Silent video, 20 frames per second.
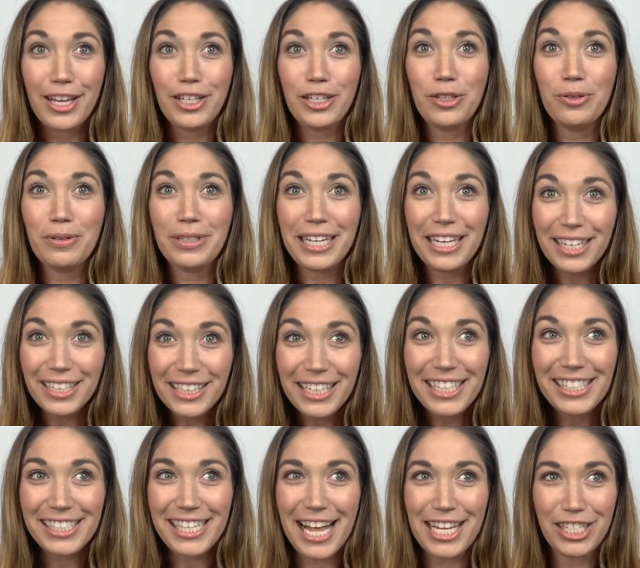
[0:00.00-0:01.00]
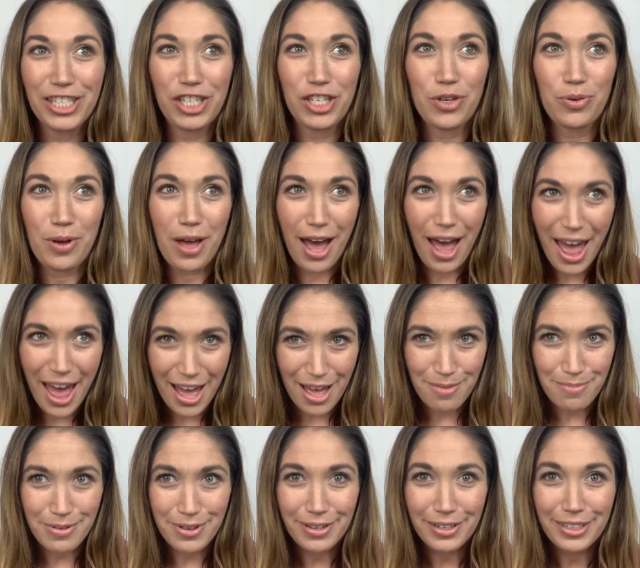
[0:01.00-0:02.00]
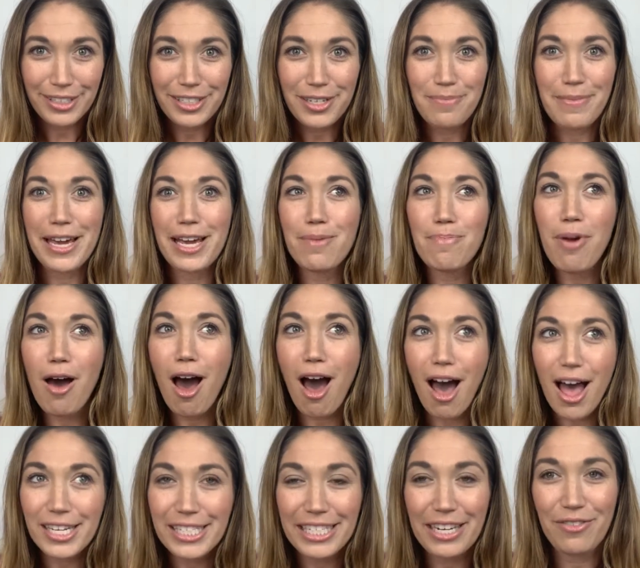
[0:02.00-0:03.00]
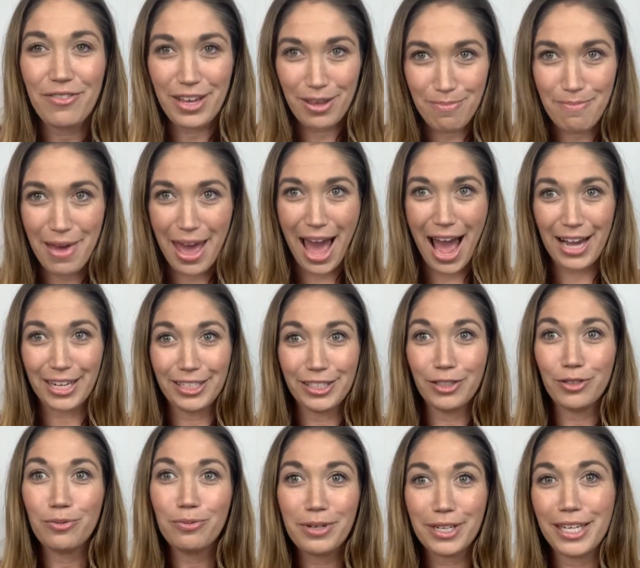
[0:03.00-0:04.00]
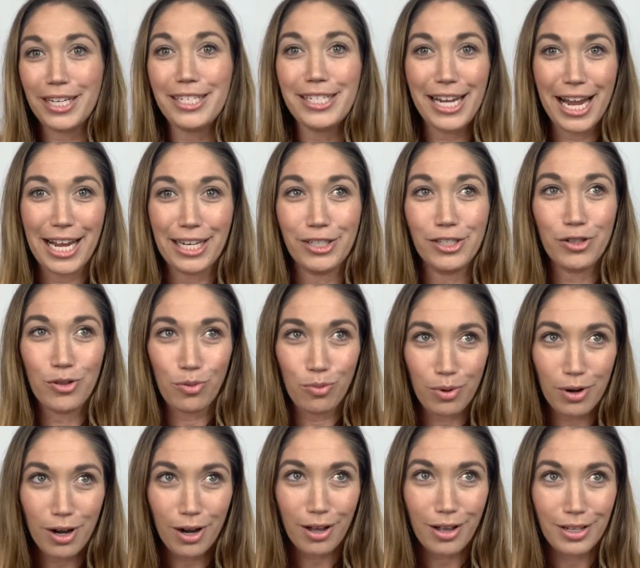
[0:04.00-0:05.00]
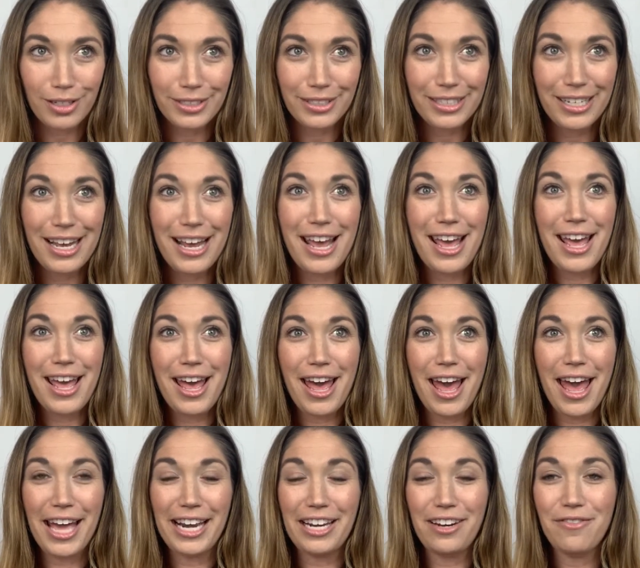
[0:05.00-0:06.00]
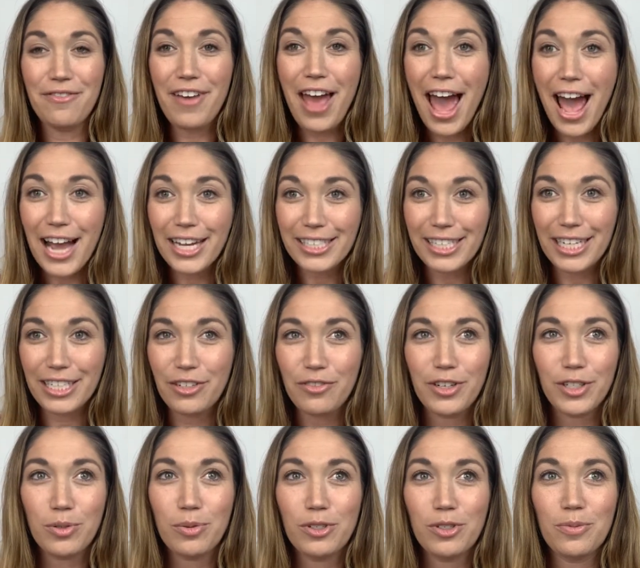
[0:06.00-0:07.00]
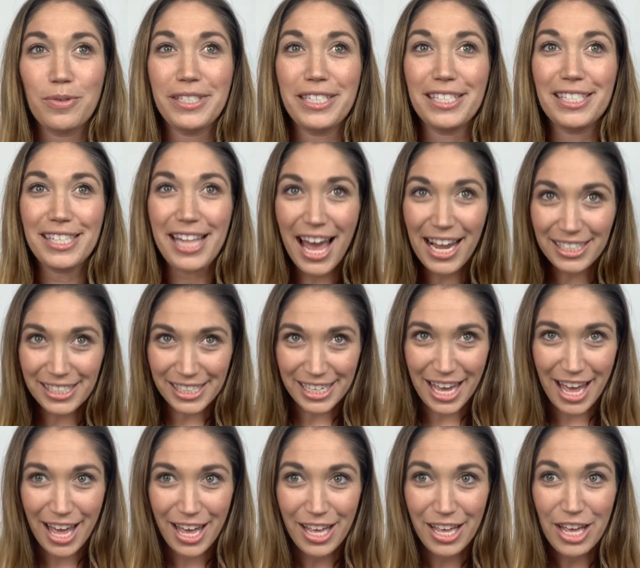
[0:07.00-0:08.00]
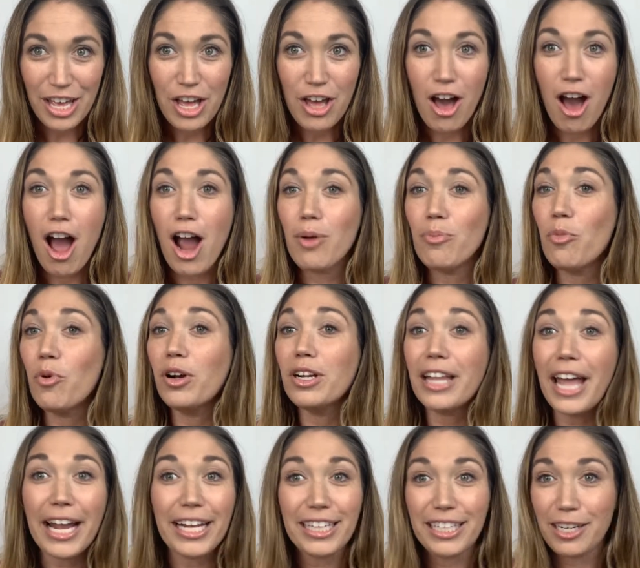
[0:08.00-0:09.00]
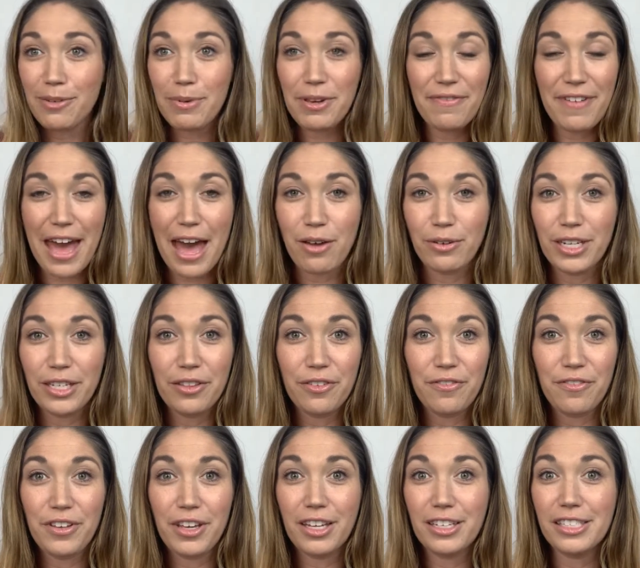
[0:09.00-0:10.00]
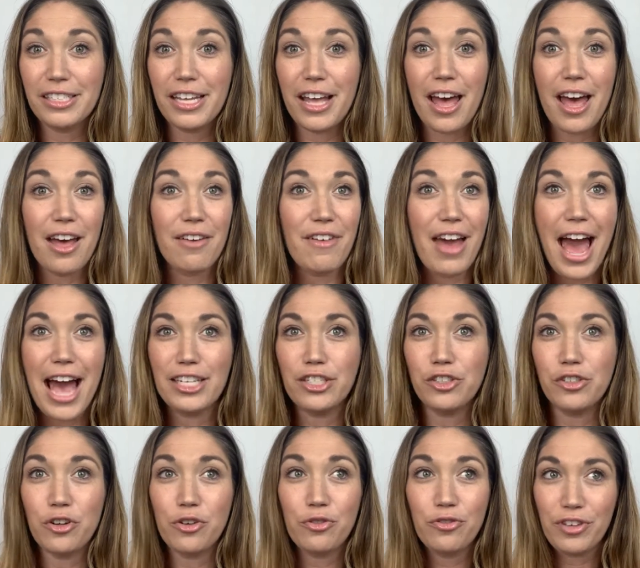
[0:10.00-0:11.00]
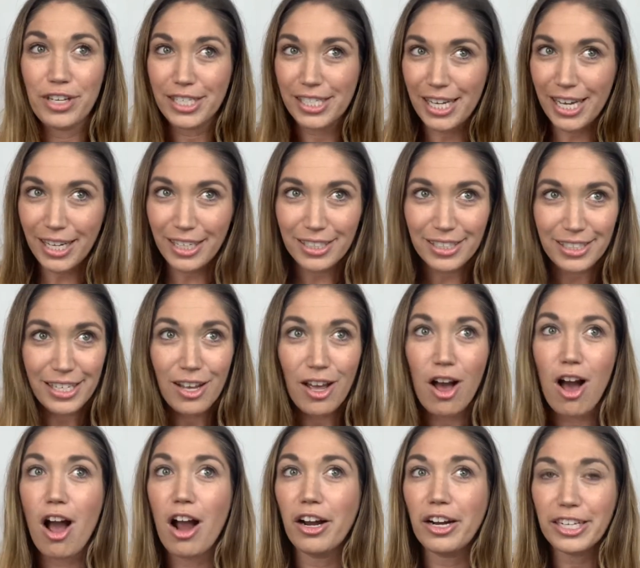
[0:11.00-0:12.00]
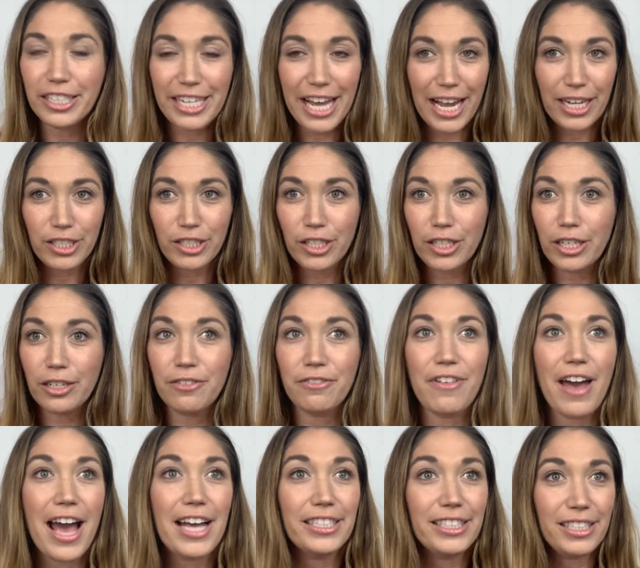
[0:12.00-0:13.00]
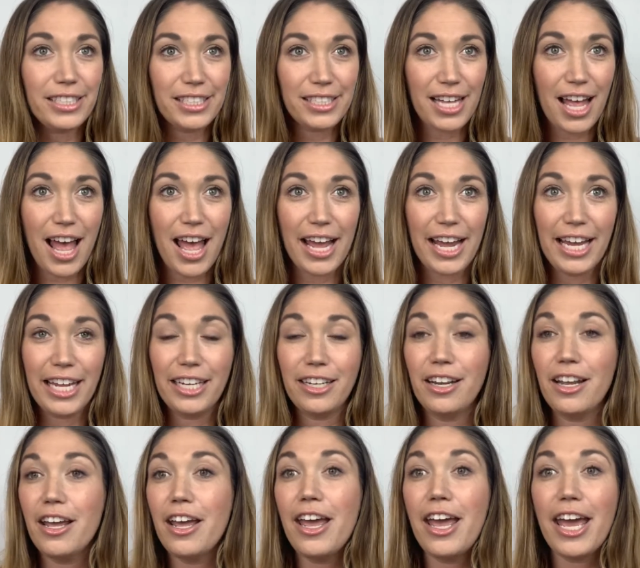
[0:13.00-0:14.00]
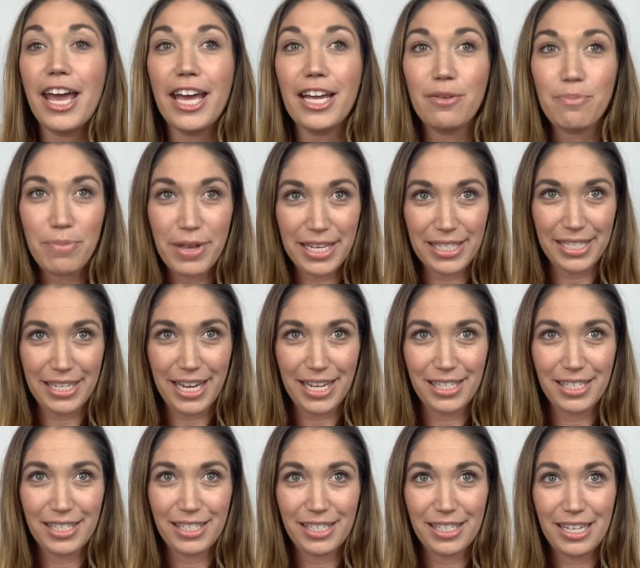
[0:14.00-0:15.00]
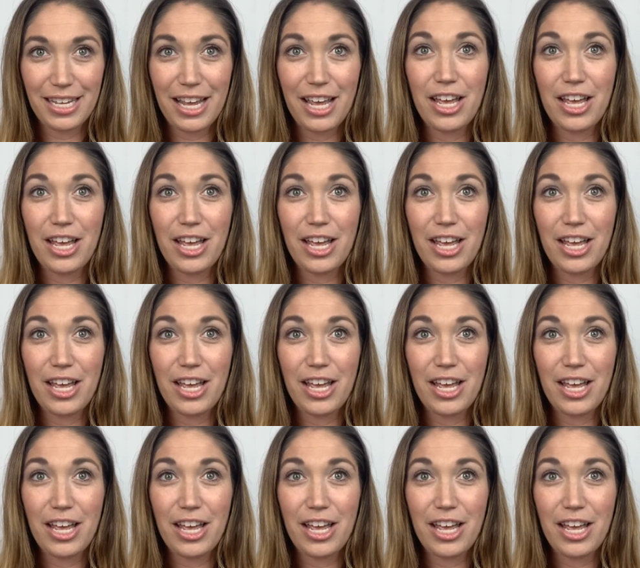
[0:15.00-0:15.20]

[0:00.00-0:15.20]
uniquely sets you up to make a positive impact to really change the world. And in fact, individuals with dyslexia are more likely to be found in the fields of astrophysics, architecture, fashion design, and business